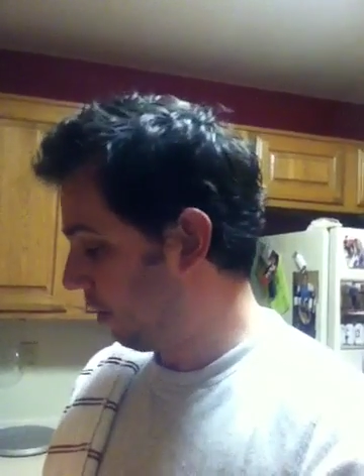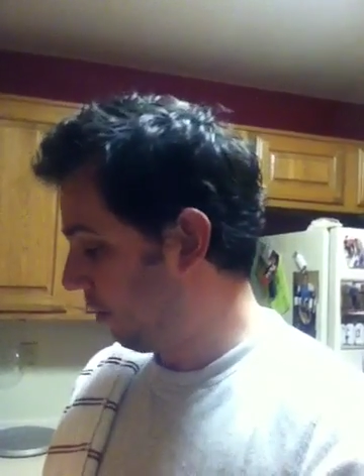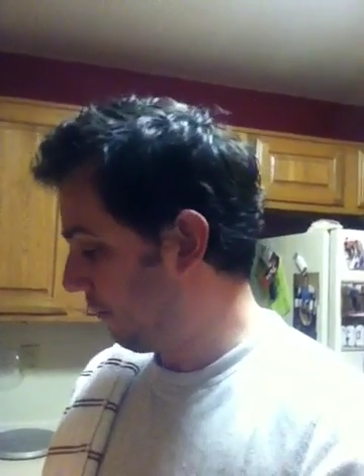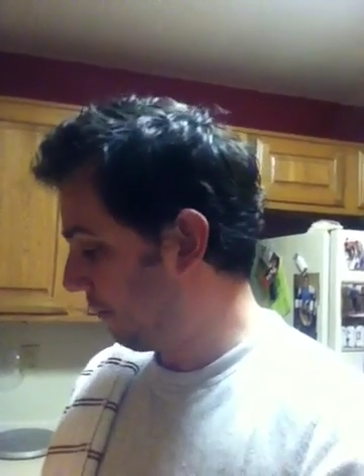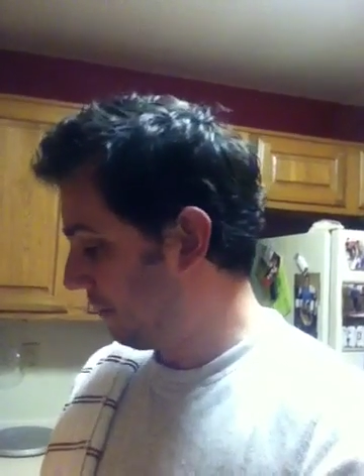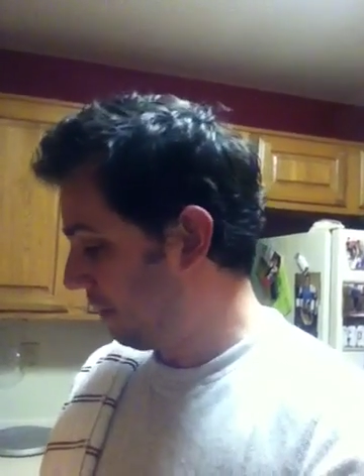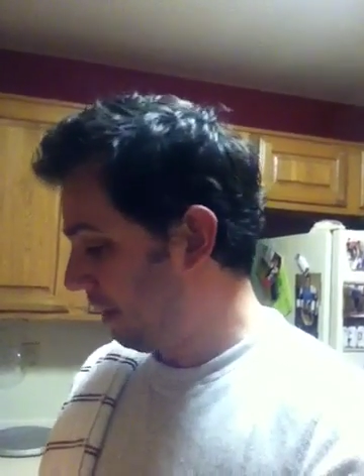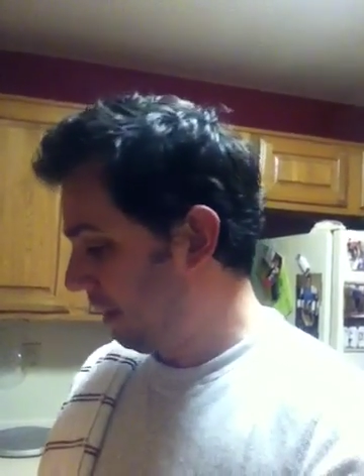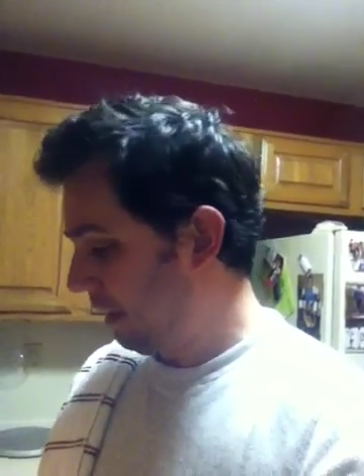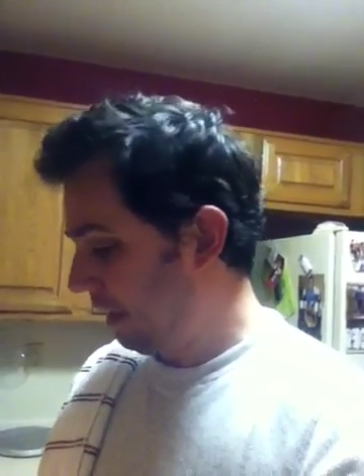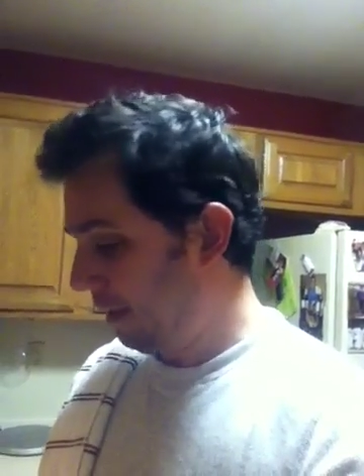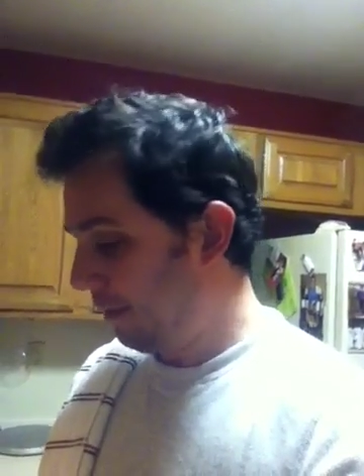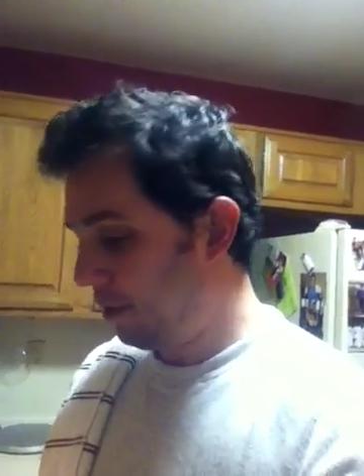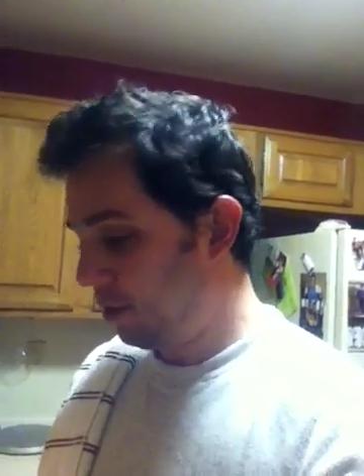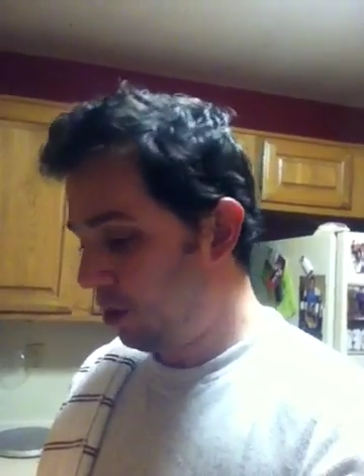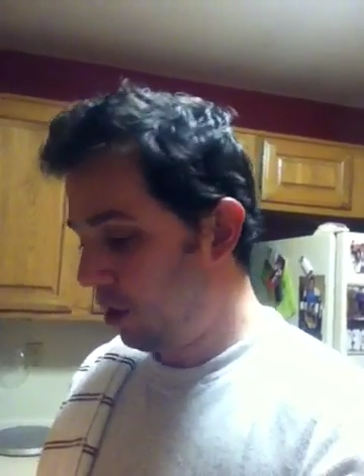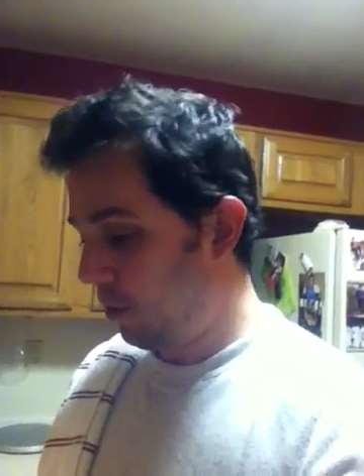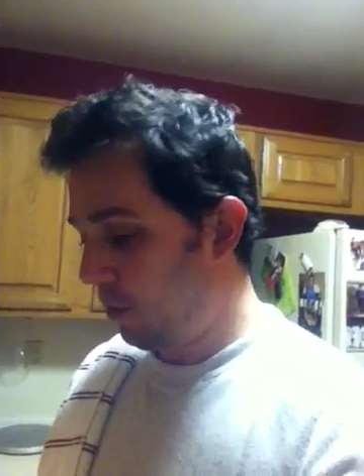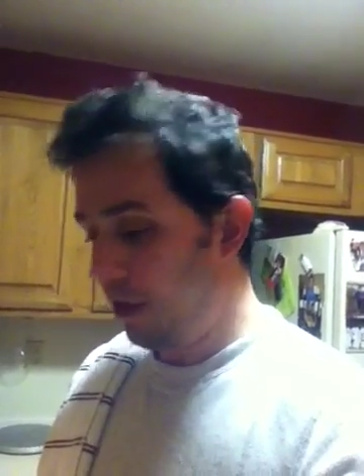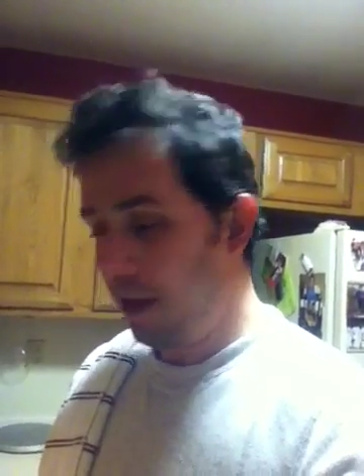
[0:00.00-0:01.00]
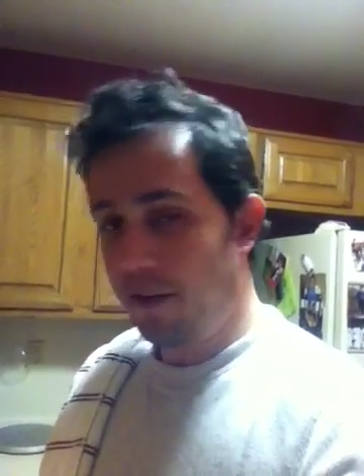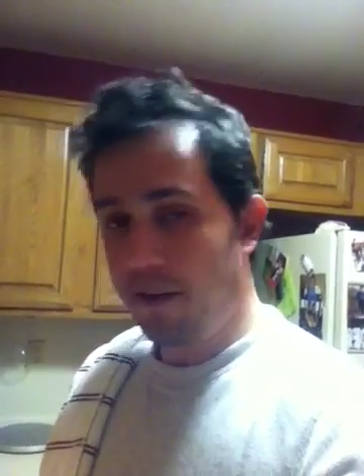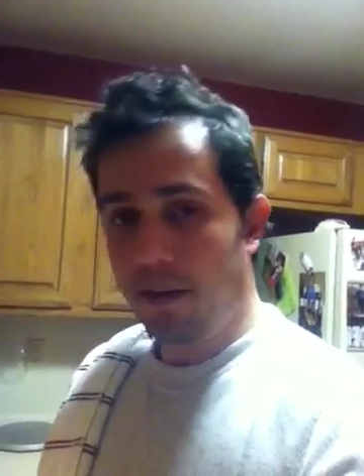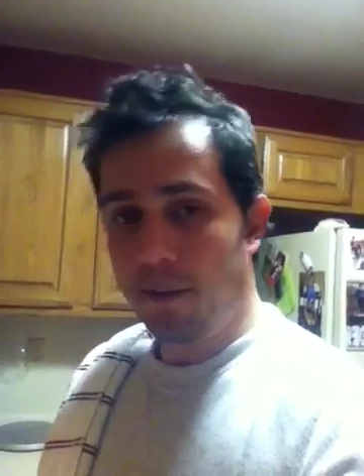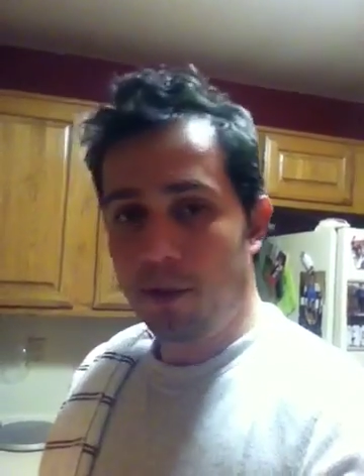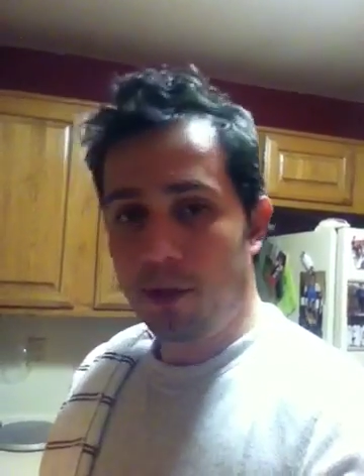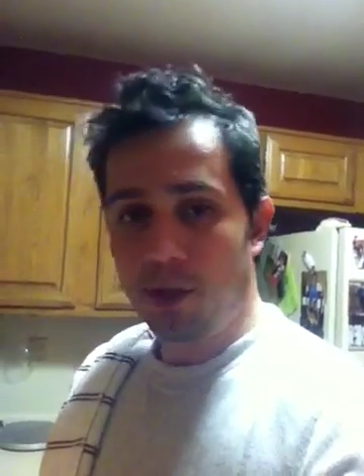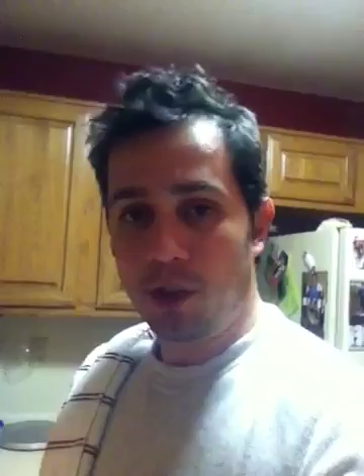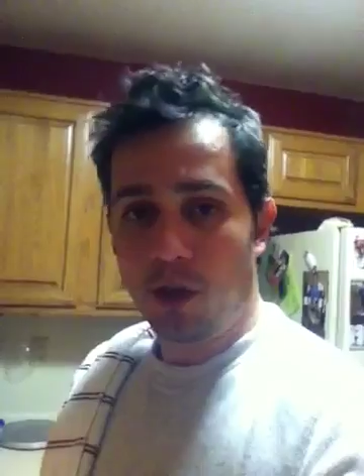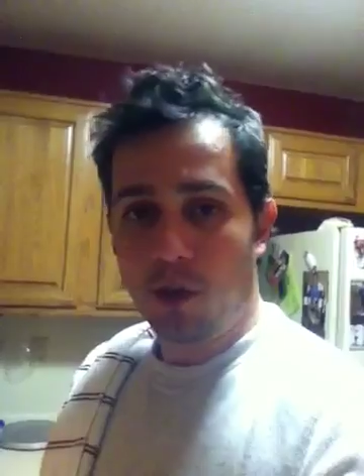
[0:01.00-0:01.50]
So let me show
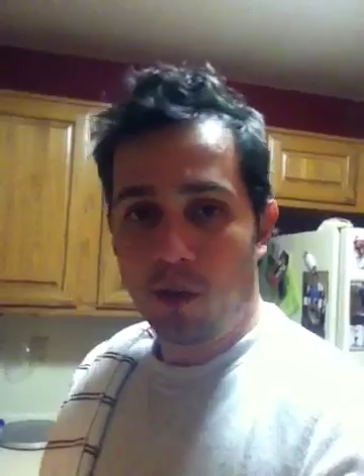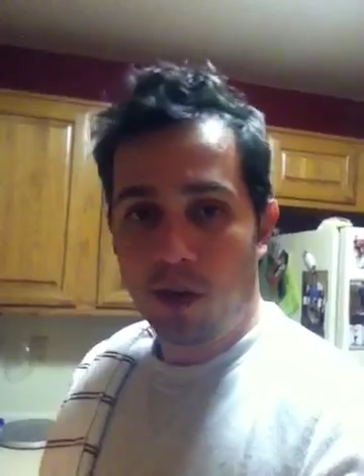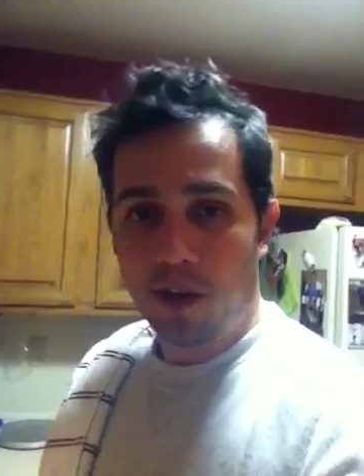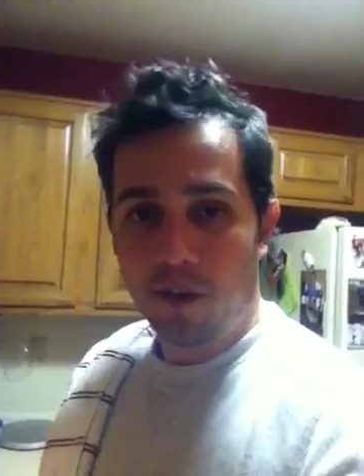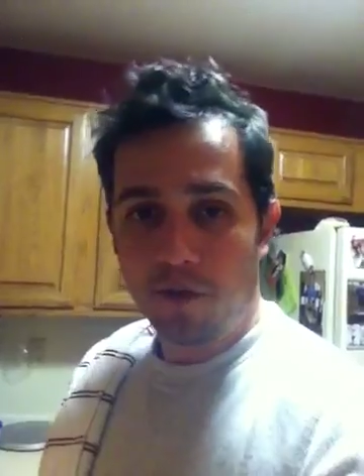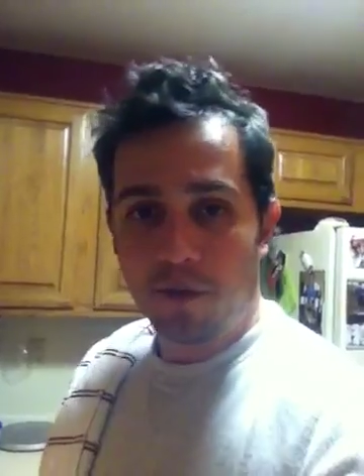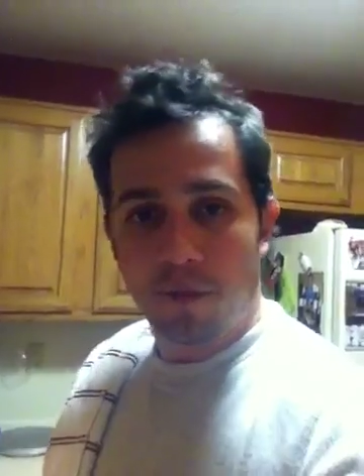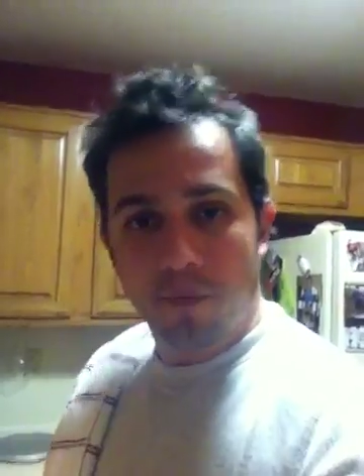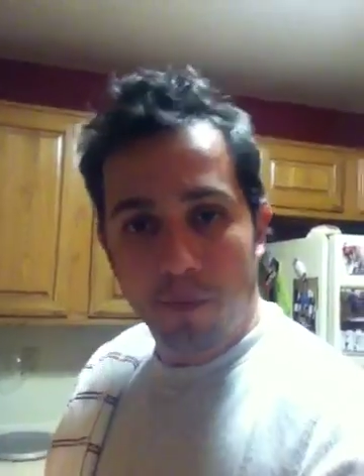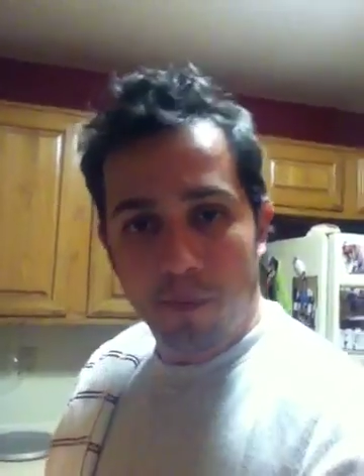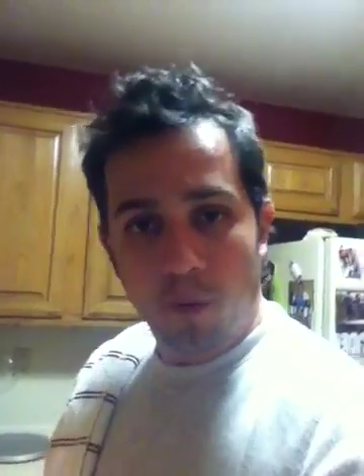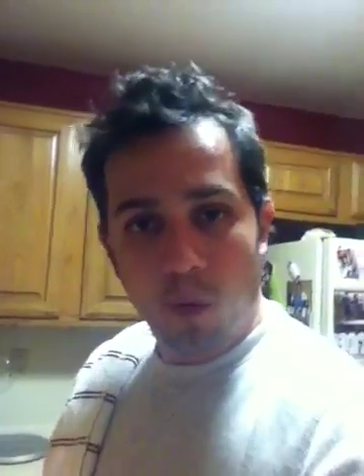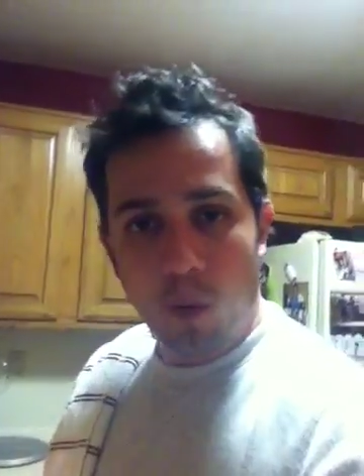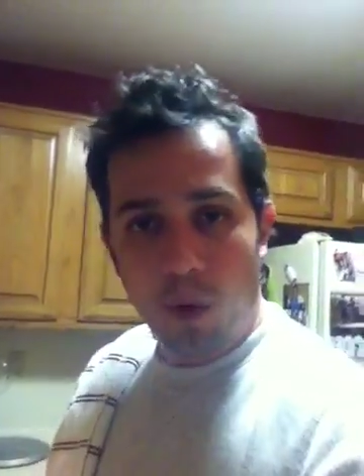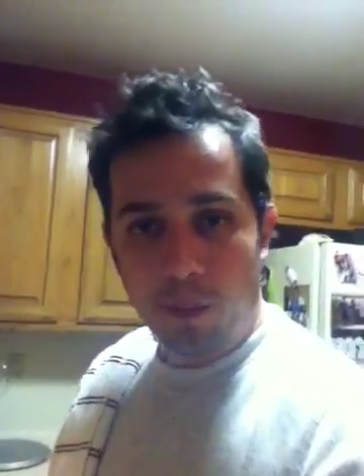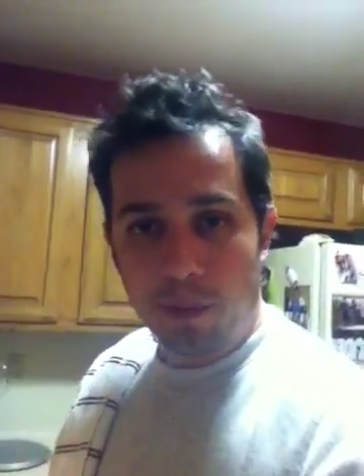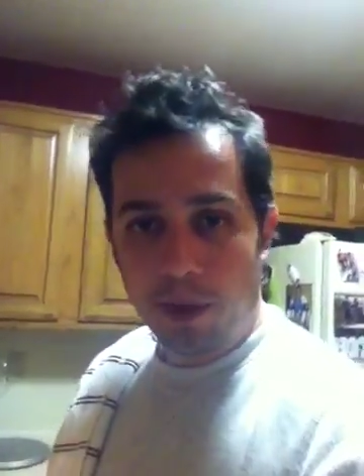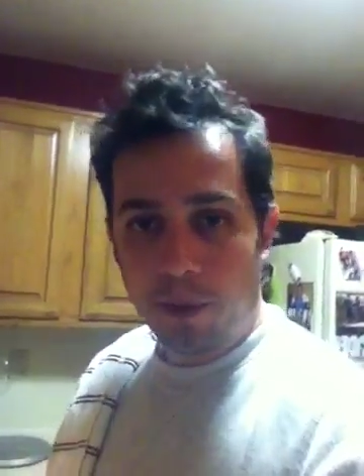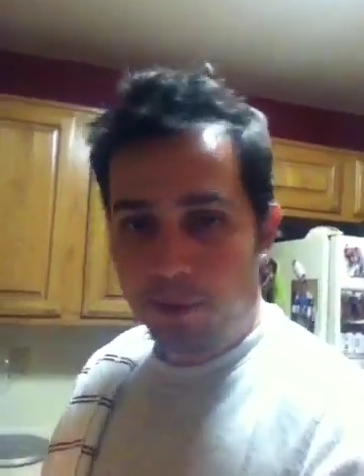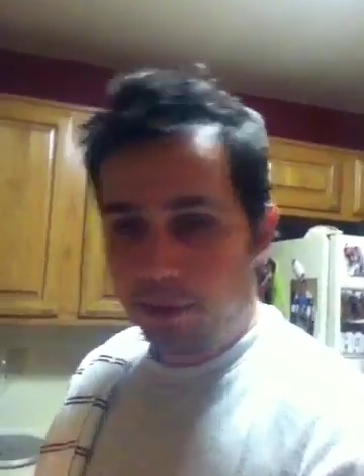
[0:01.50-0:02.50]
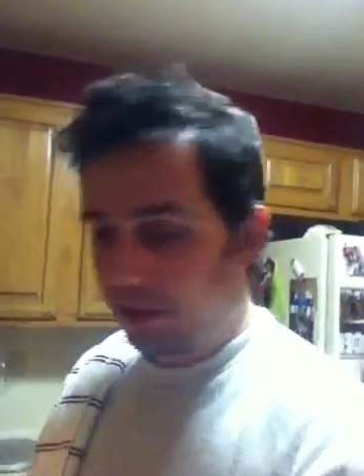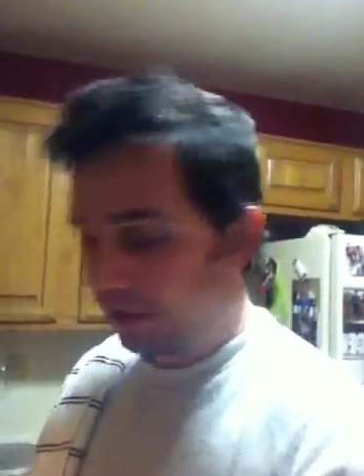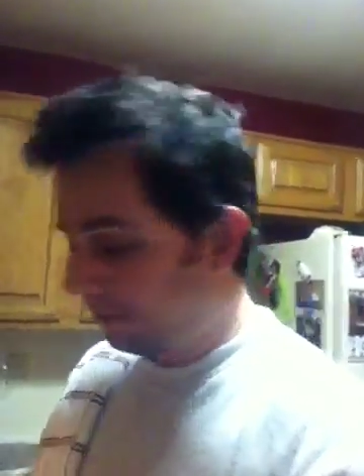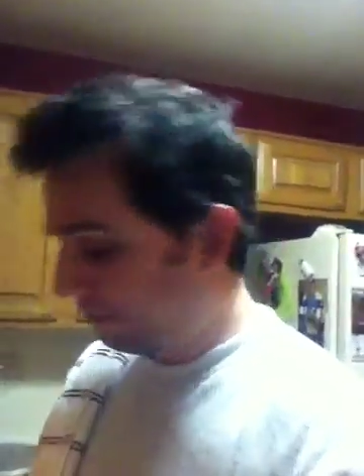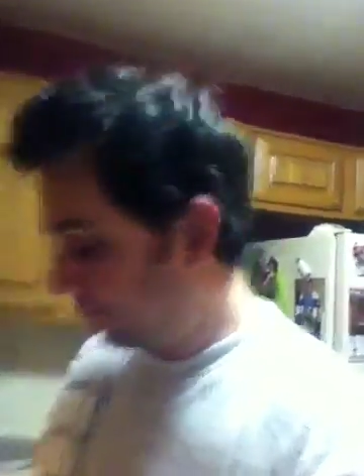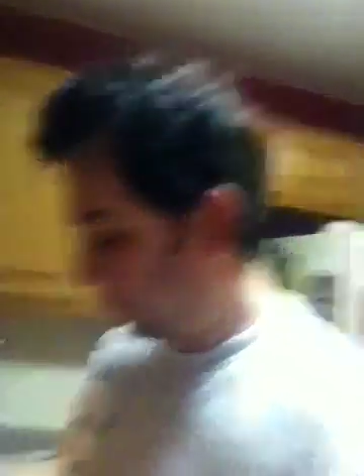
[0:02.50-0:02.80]
you what I've whipped up here.